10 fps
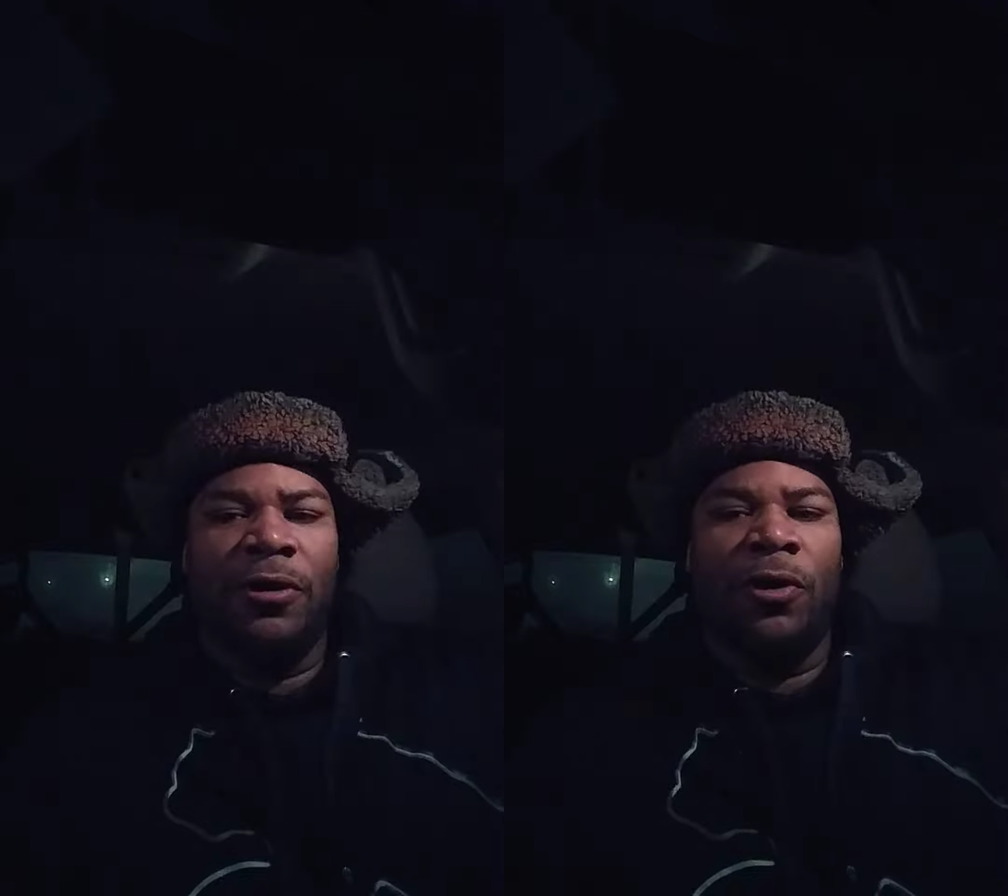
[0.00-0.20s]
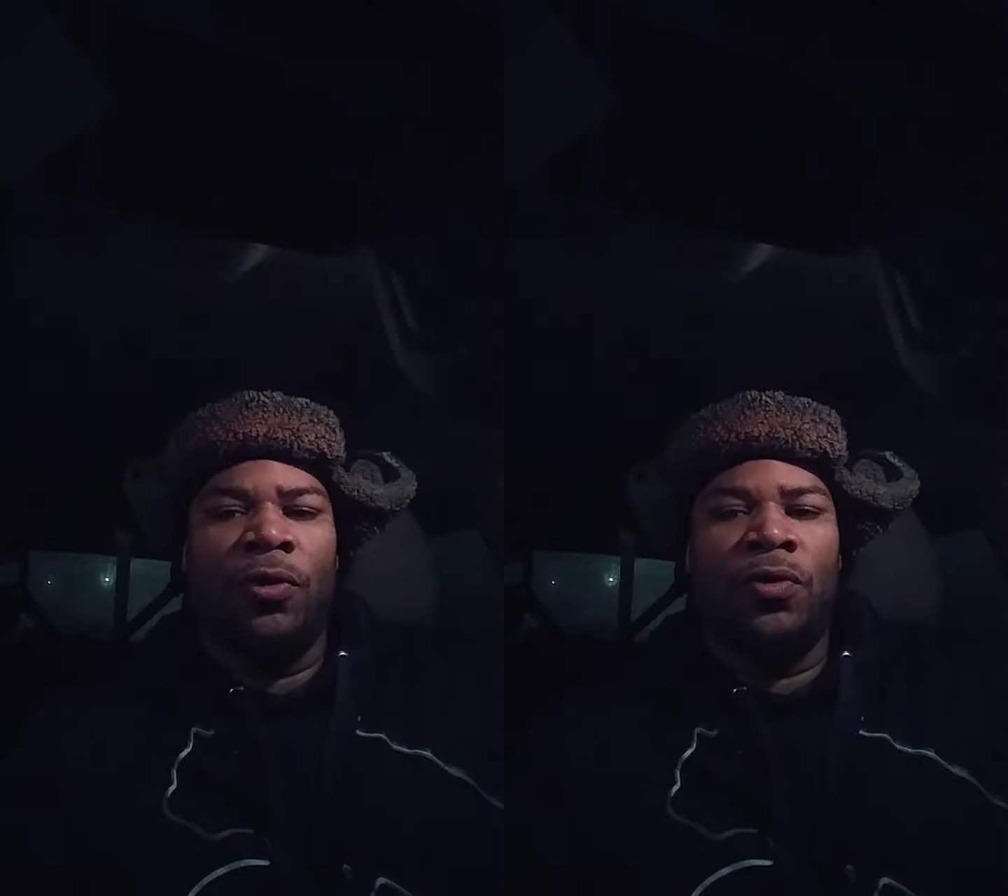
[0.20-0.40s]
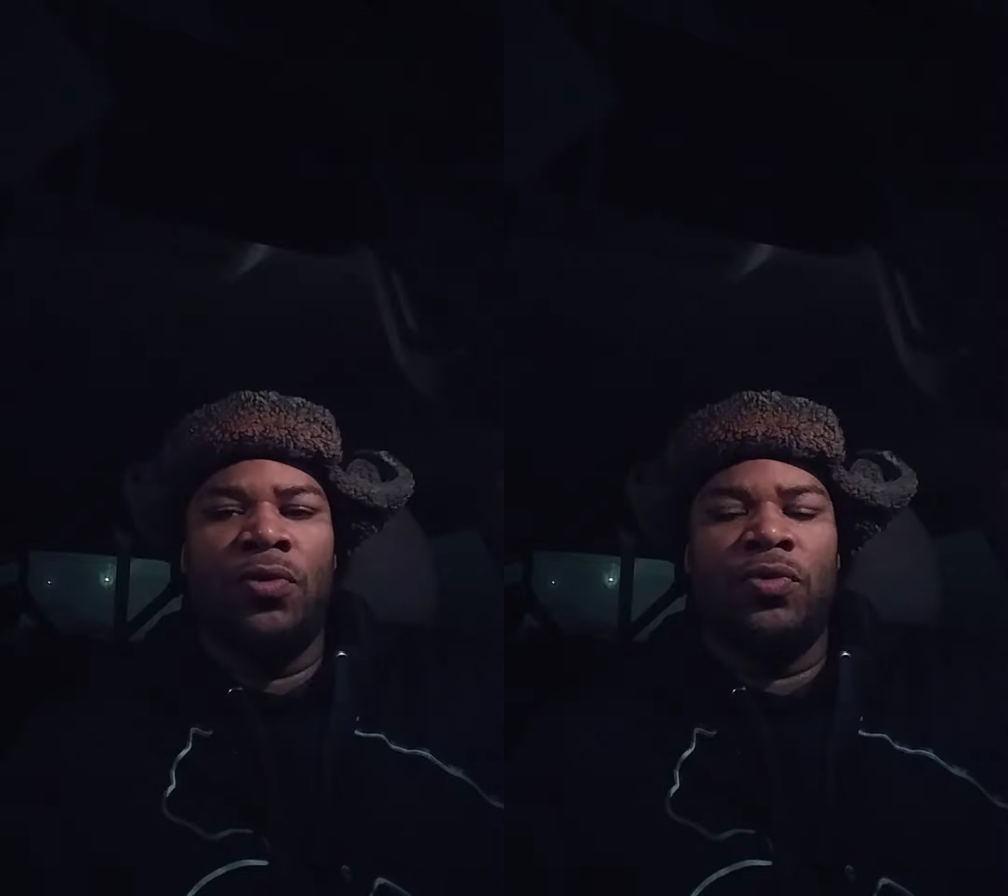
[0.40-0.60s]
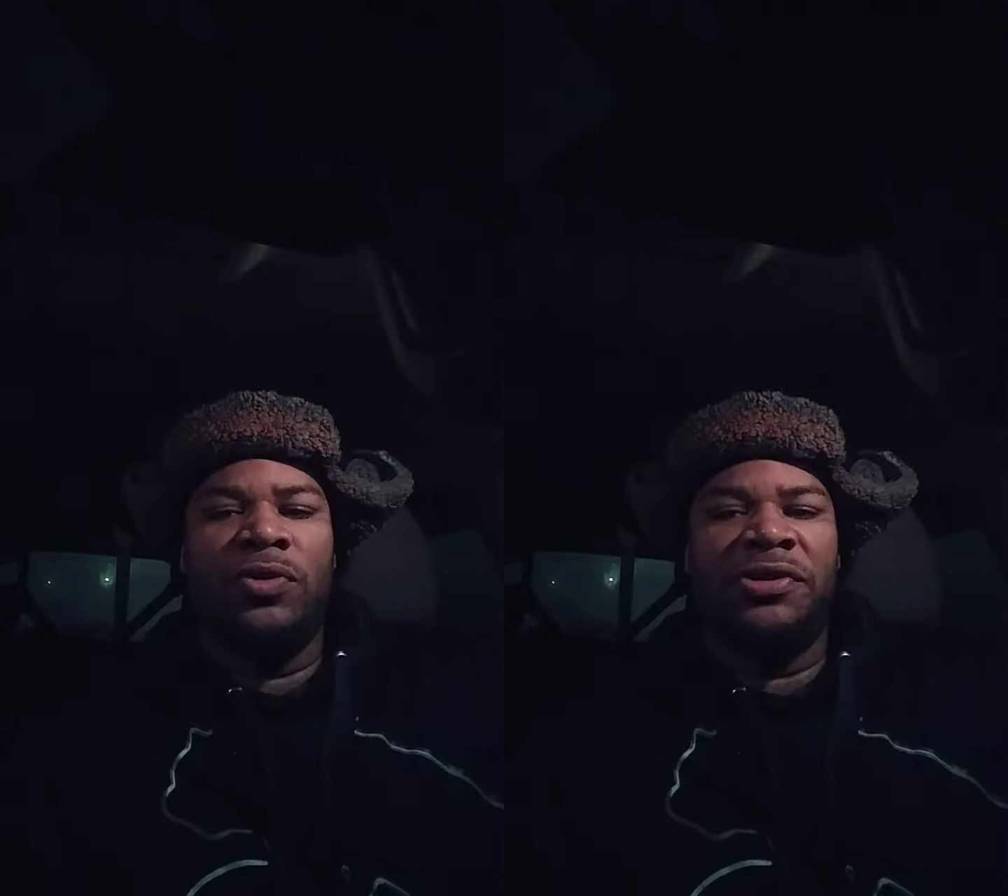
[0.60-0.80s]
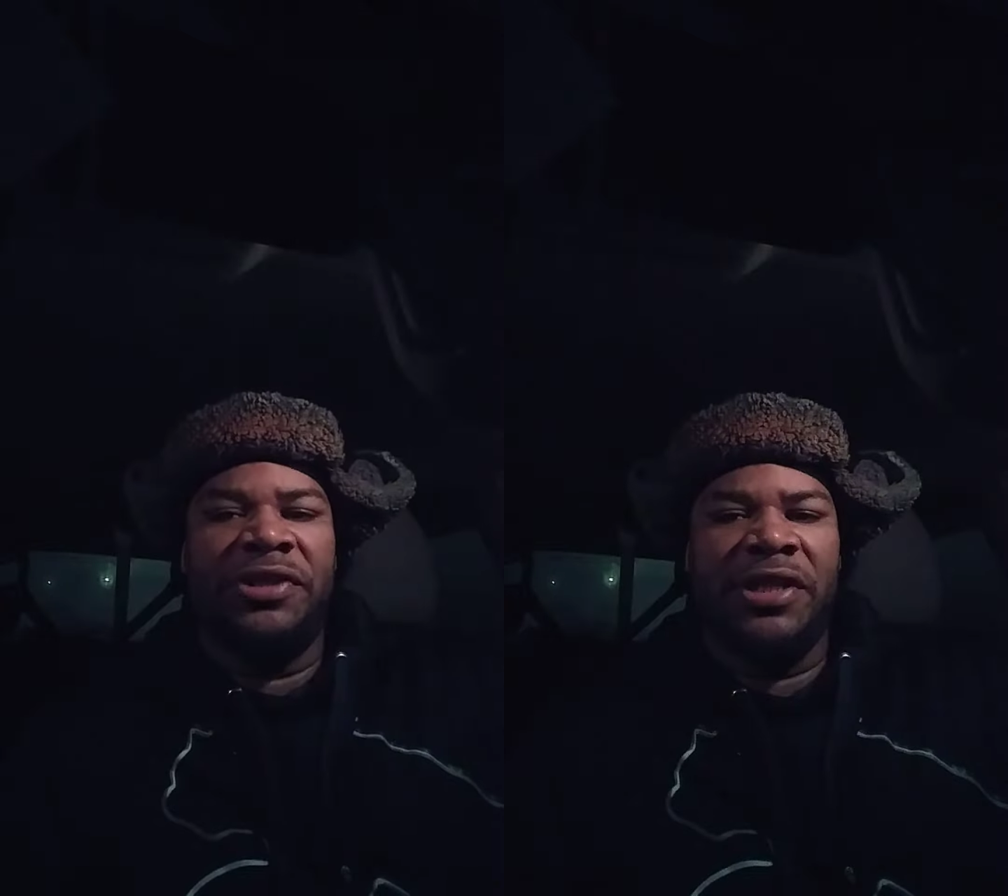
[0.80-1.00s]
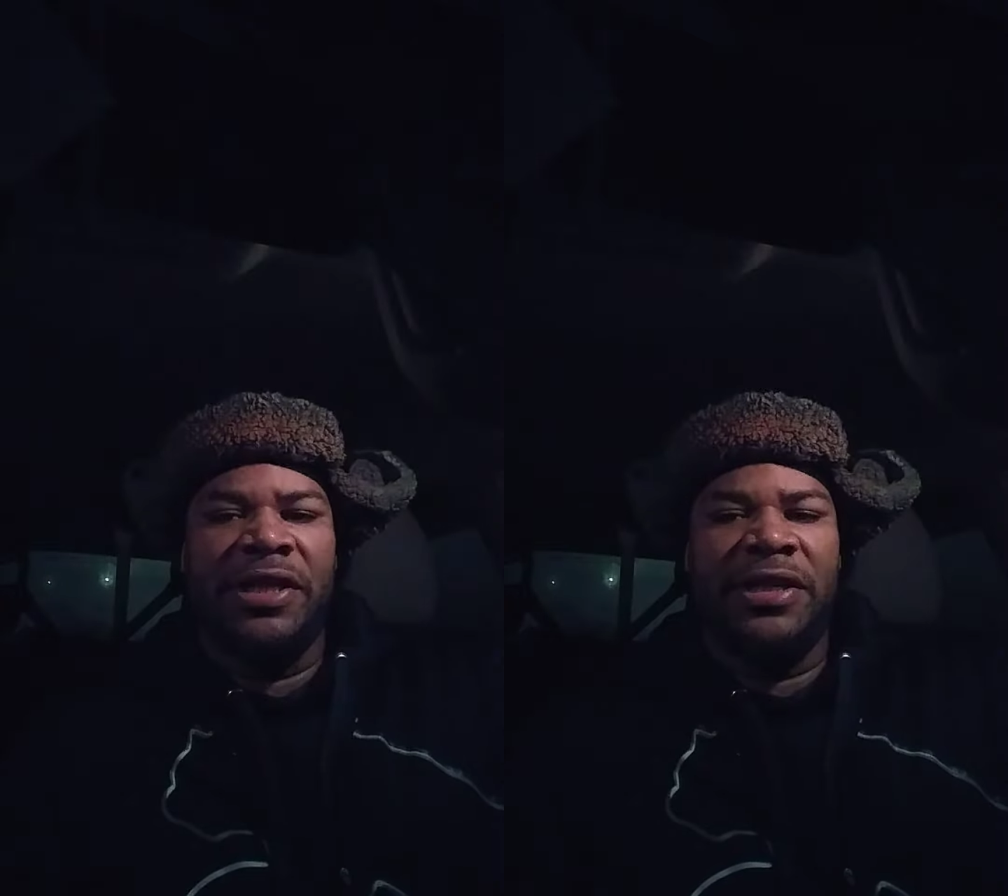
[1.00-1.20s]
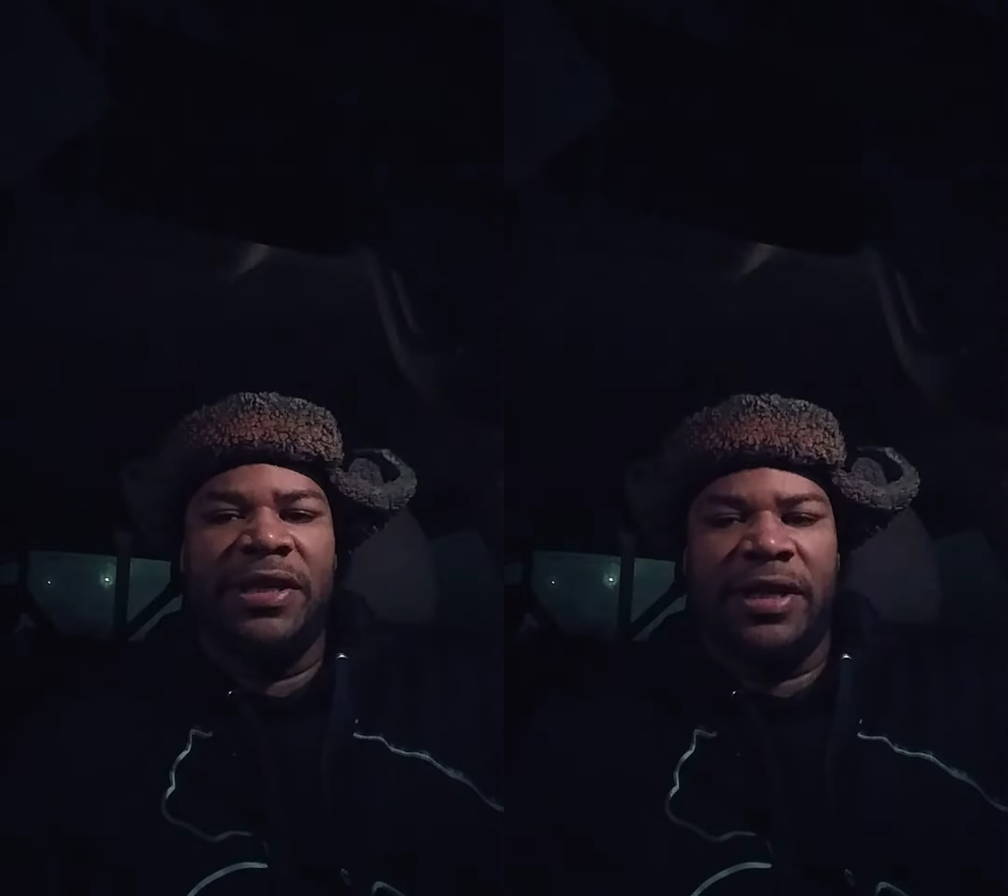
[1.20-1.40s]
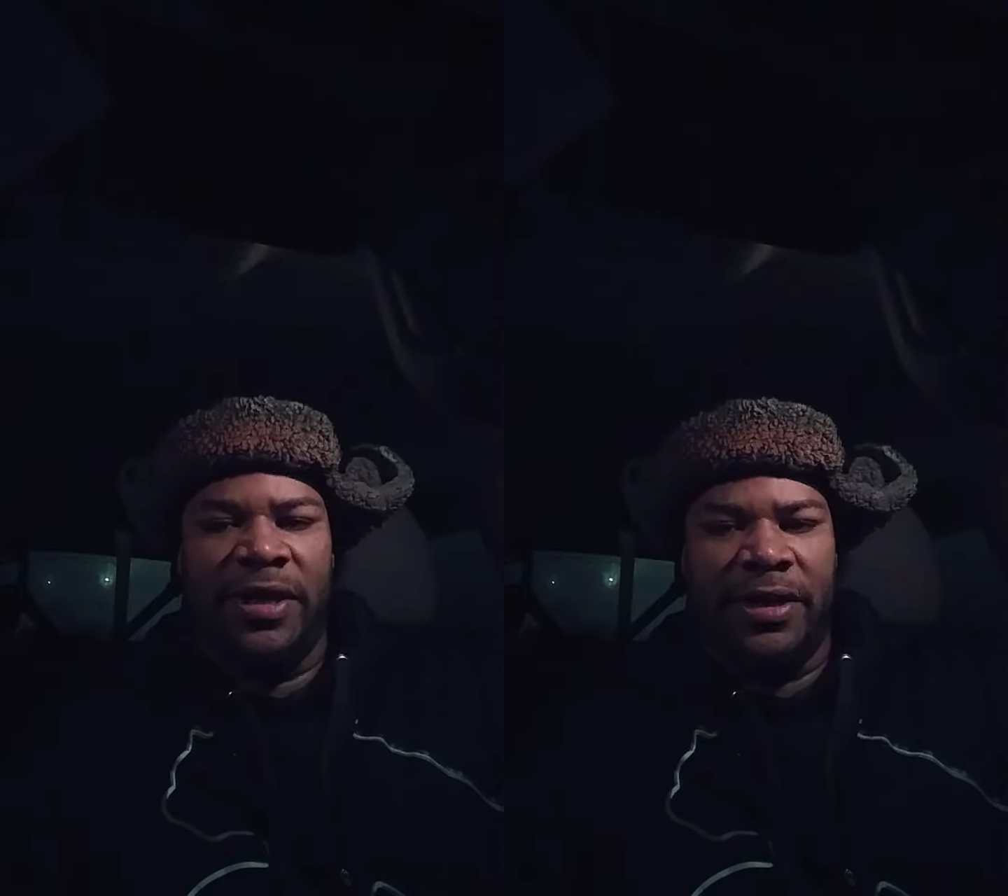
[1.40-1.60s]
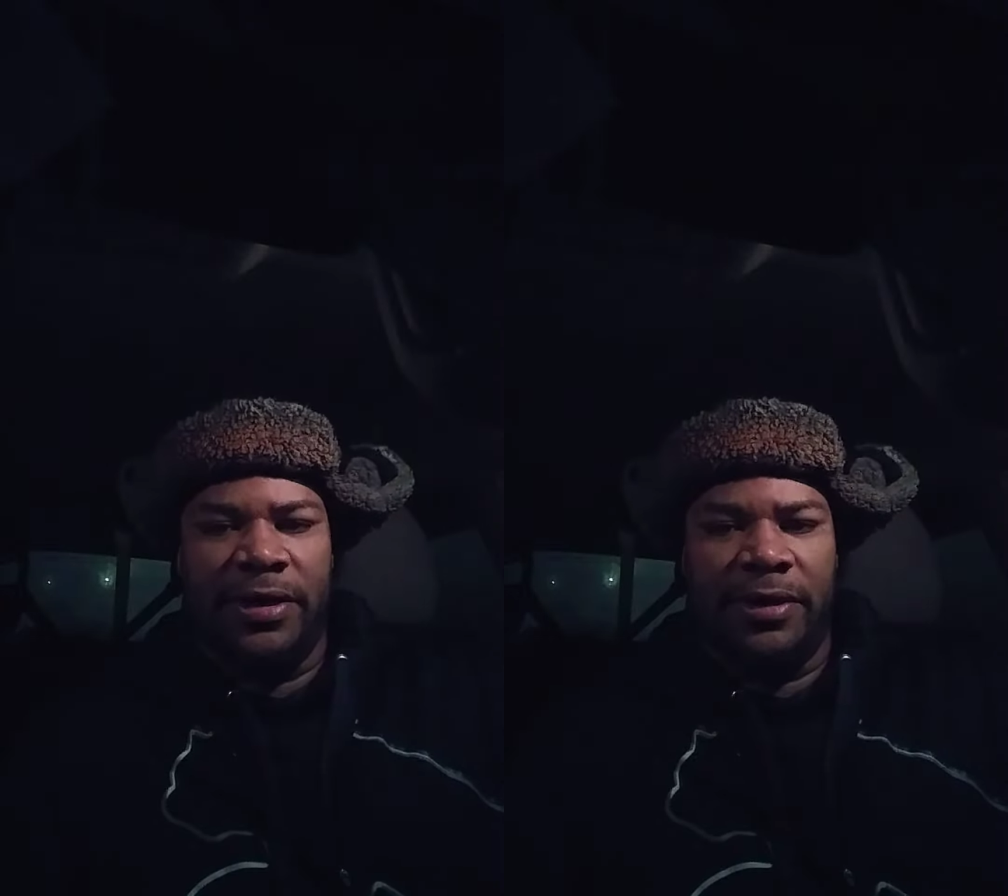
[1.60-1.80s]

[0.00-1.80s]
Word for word: O G E.